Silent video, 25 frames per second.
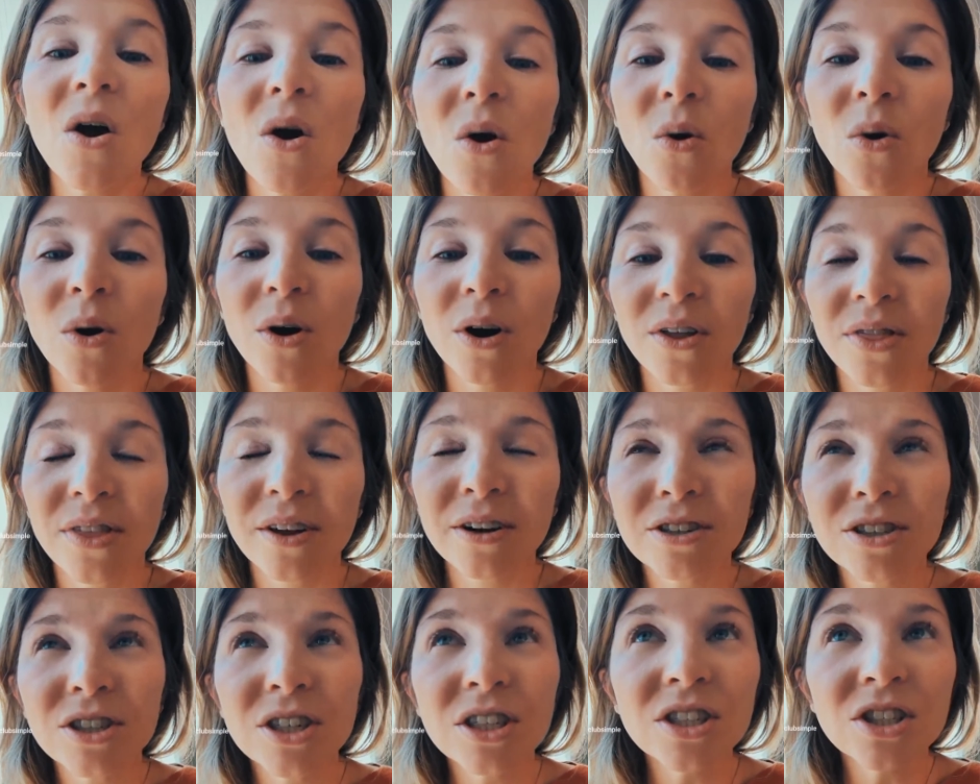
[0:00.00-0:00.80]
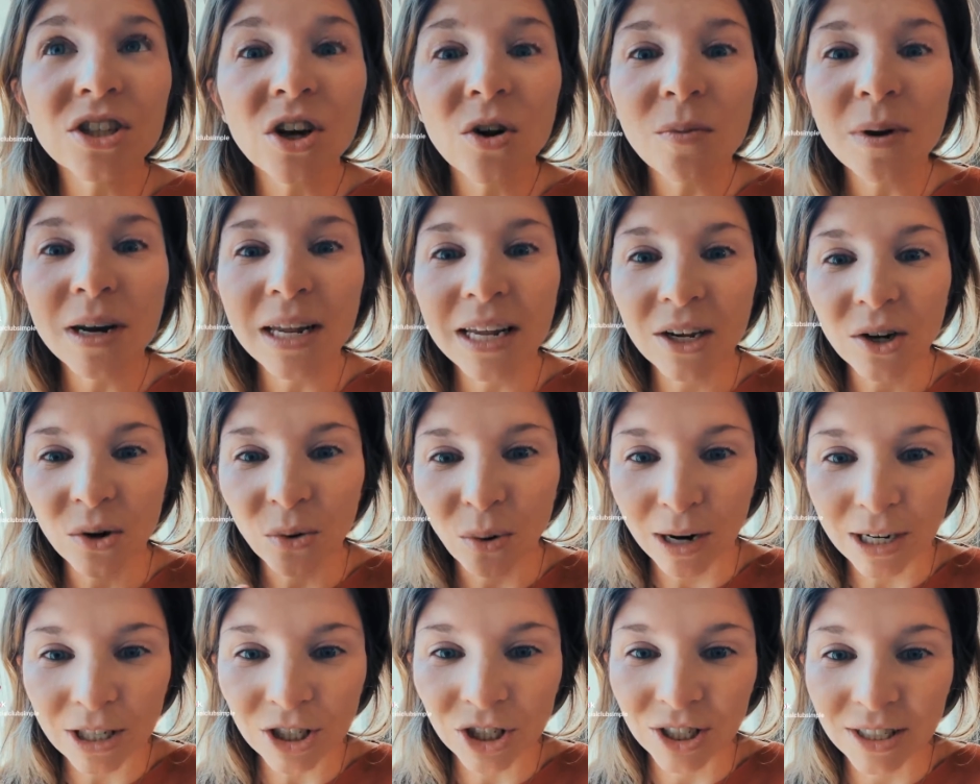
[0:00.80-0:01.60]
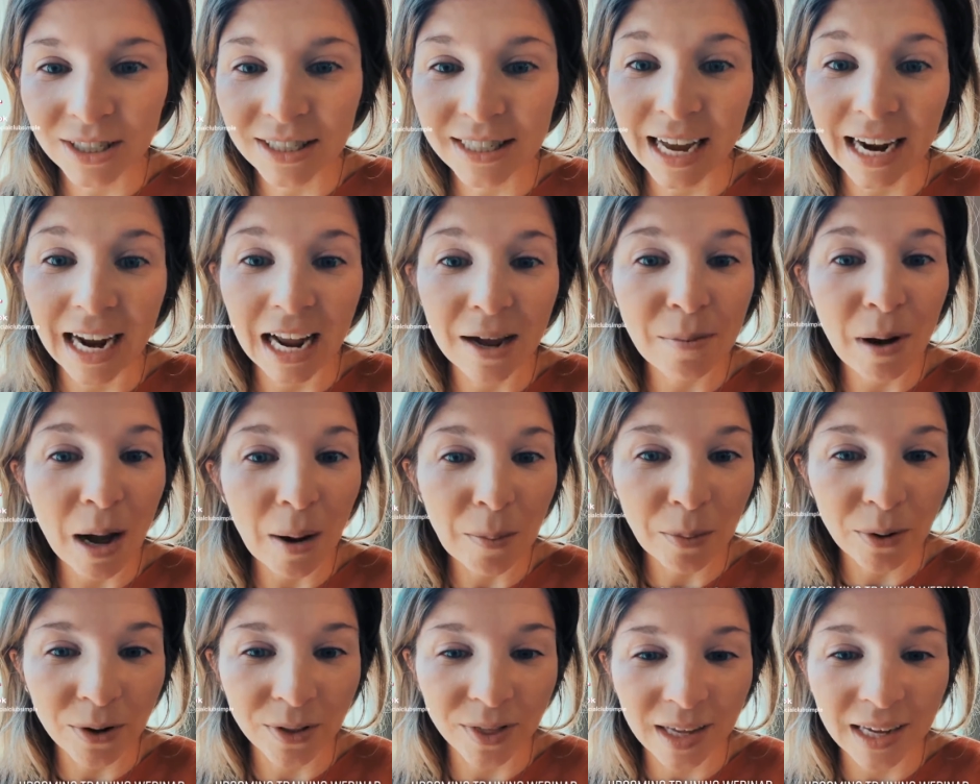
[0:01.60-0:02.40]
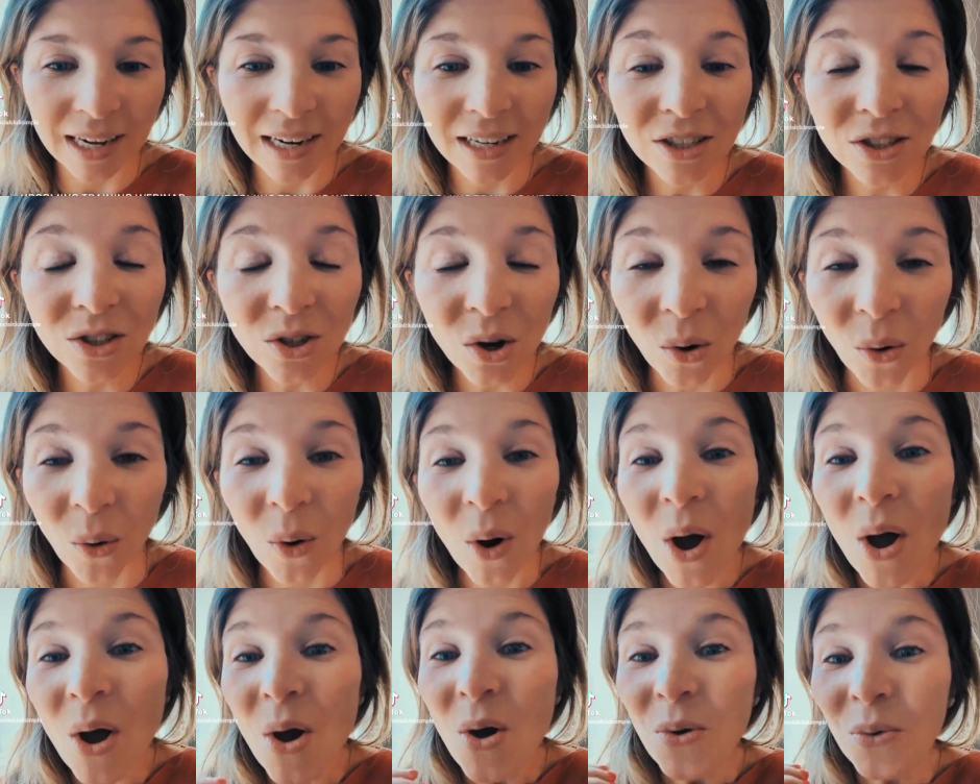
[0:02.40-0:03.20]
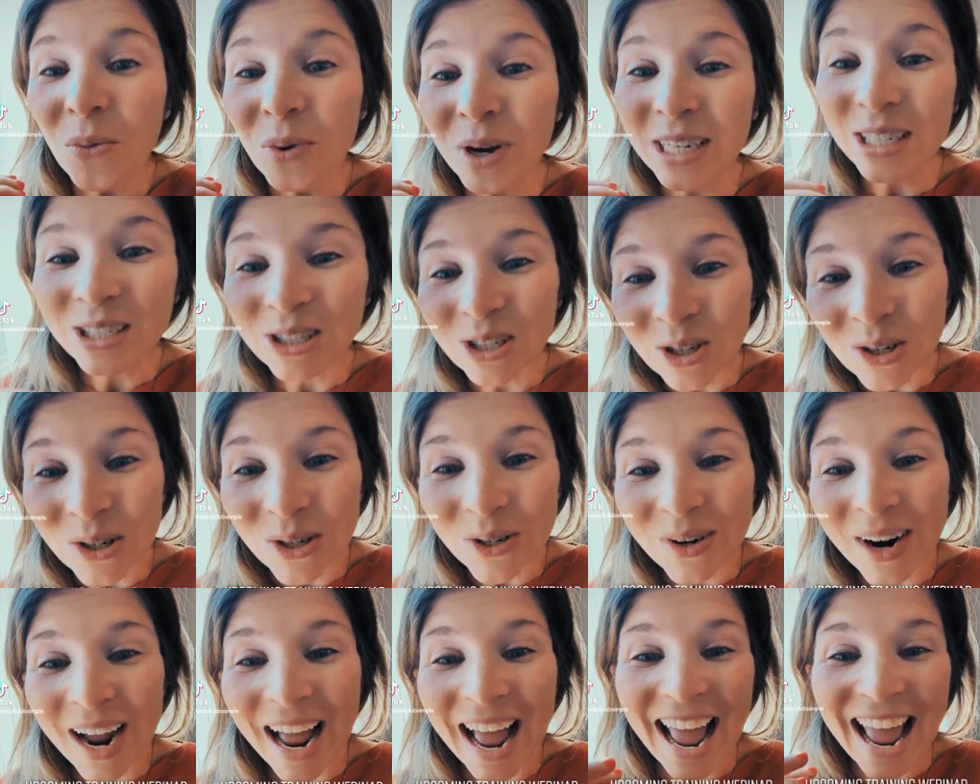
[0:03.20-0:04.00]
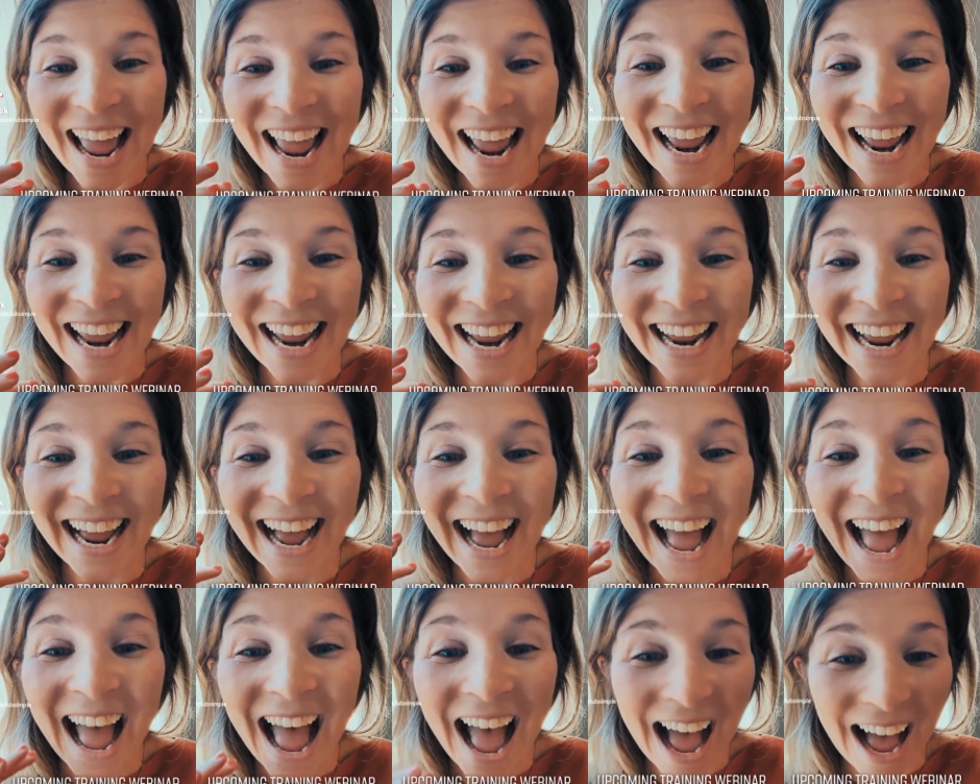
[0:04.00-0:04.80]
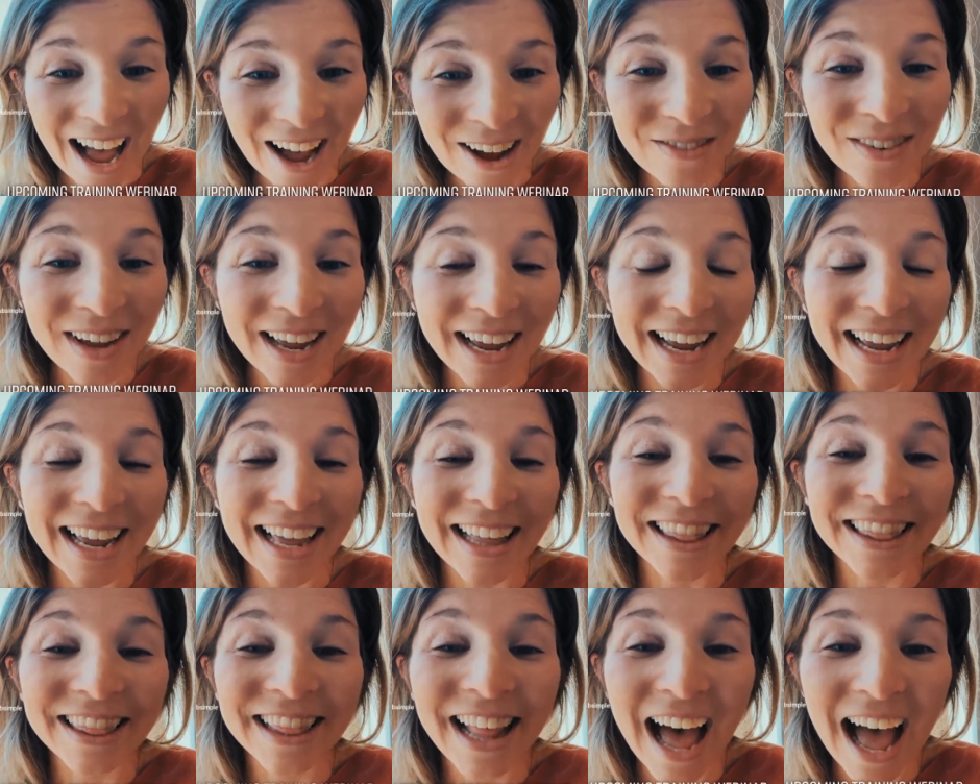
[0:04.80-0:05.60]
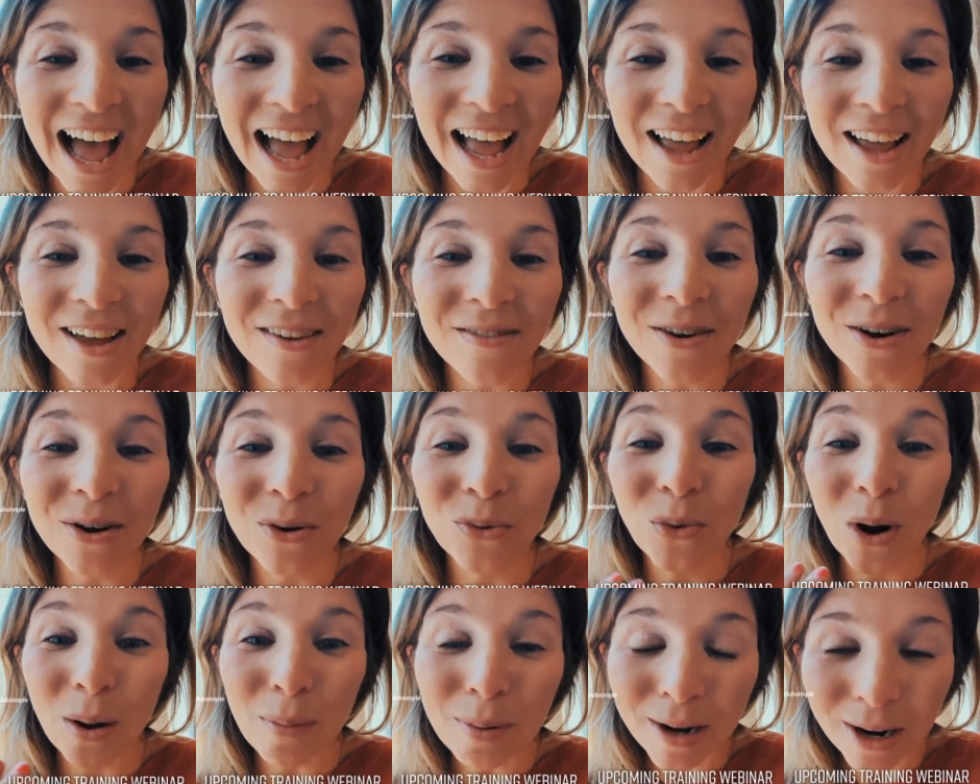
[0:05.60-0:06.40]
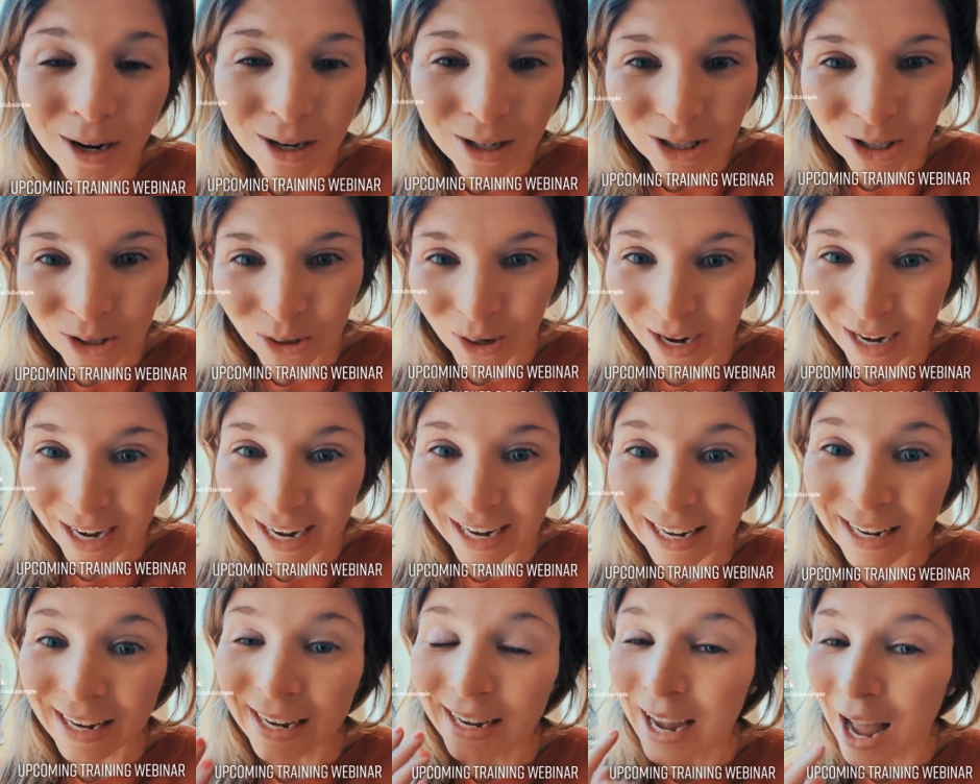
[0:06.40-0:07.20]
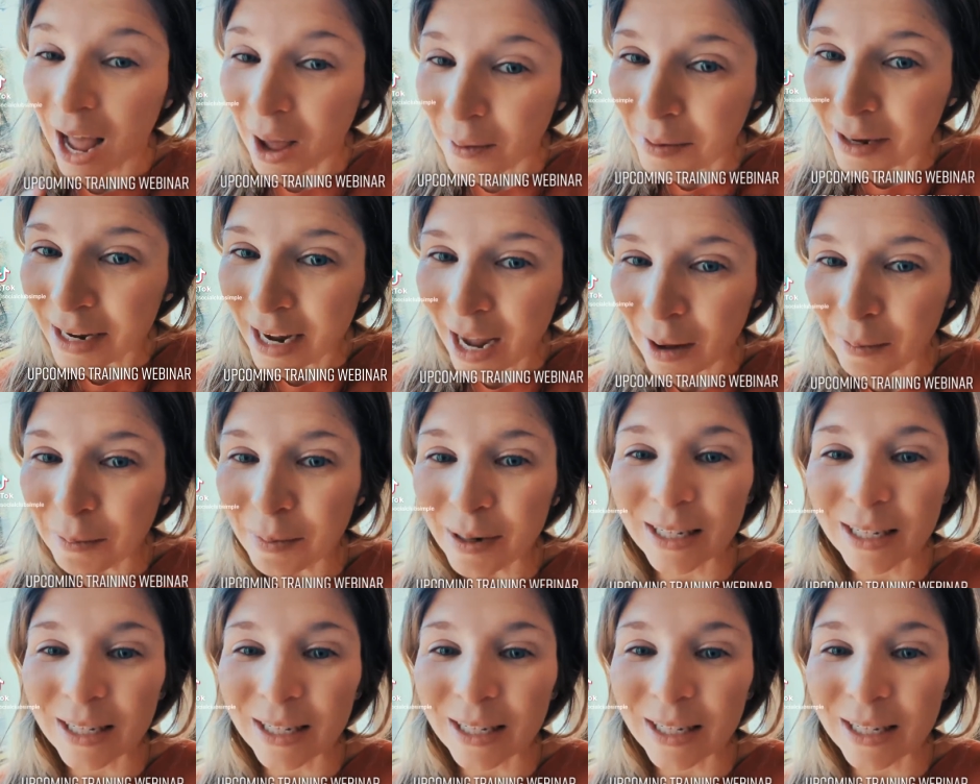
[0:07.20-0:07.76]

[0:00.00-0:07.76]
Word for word: Or there's just so many questions that come up with it. So we do a have a live webinar training coming up.